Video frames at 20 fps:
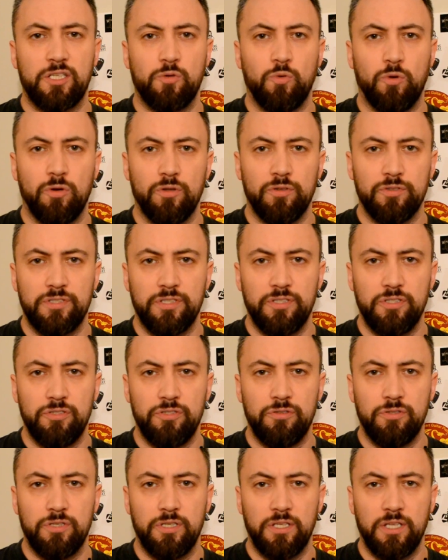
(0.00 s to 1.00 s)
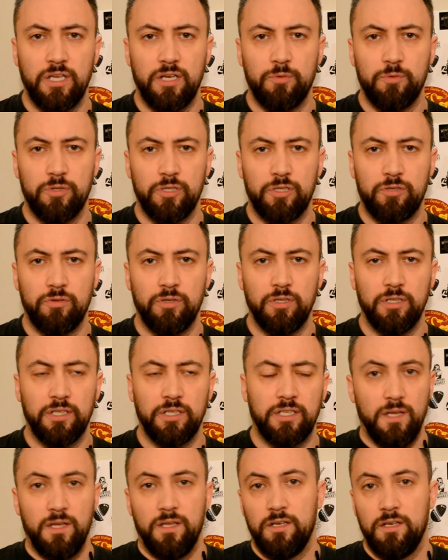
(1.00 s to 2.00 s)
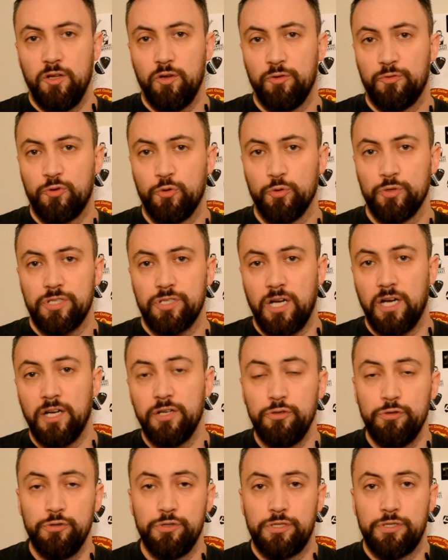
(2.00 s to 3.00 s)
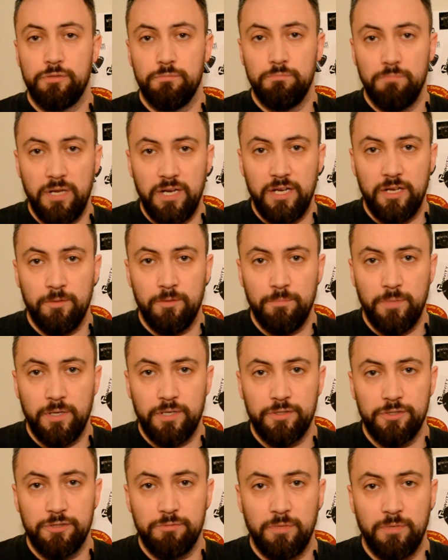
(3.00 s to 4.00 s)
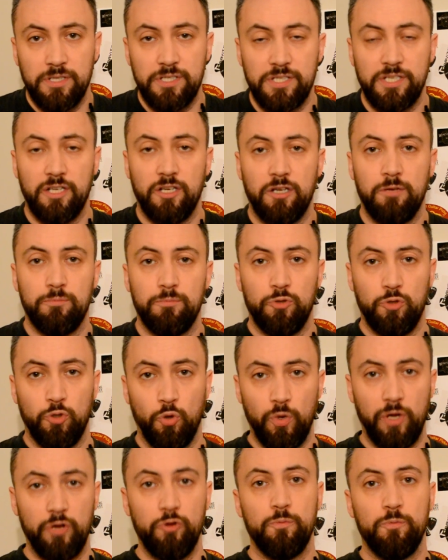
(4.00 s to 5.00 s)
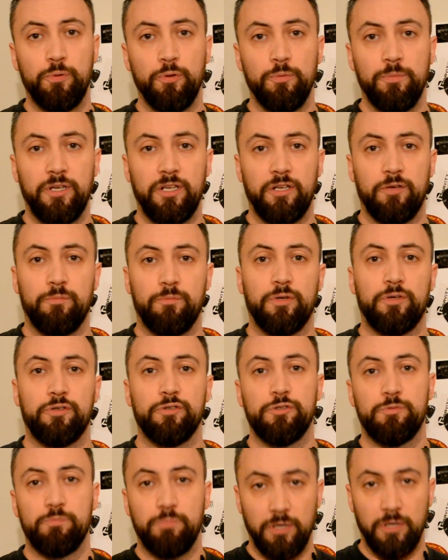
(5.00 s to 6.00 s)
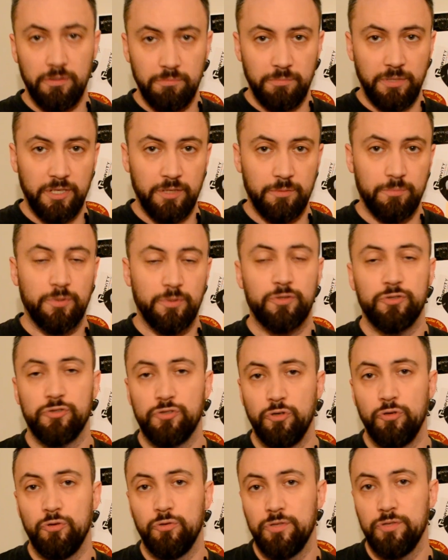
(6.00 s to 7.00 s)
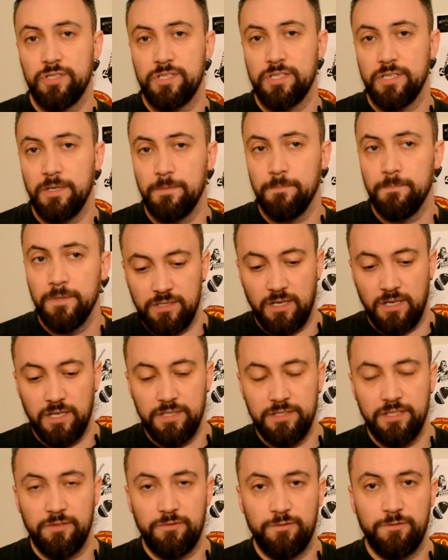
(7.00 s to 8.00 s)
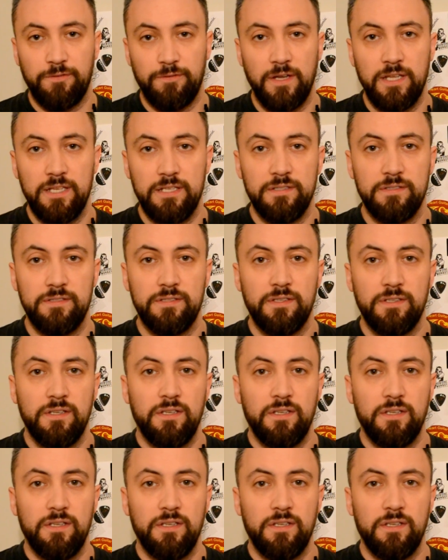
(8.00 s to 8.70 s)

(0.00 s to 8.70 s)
quality that you can get with acrylic. Now, of course, I use mini humbuckers in my setup, low output mini humbuckers, but mini humbuckers all the same. I did find